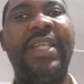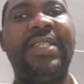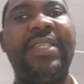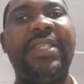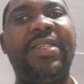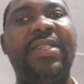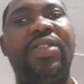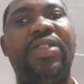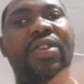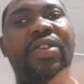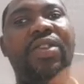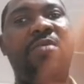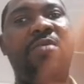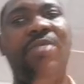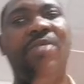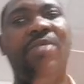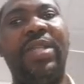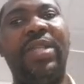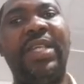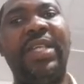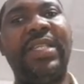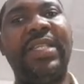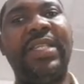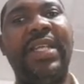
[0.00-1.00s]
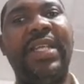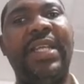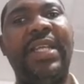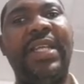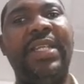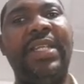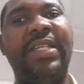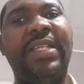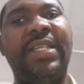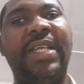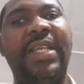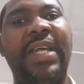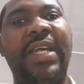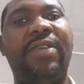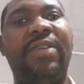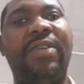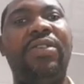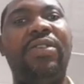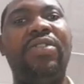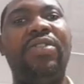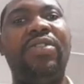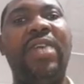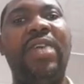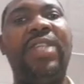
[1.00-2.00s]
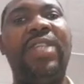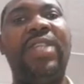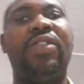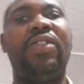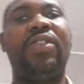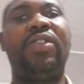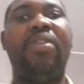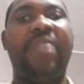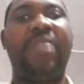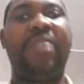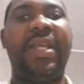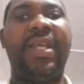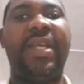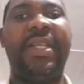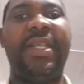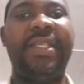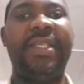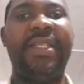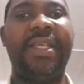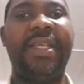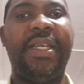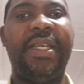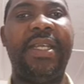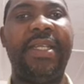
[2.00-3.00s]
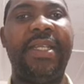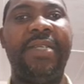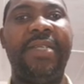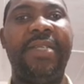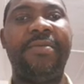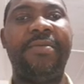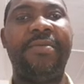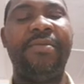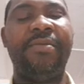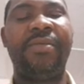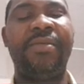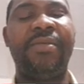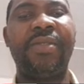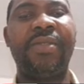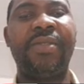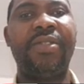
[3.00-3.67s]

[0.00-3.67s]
some potential energy and also has some kinetic energy. So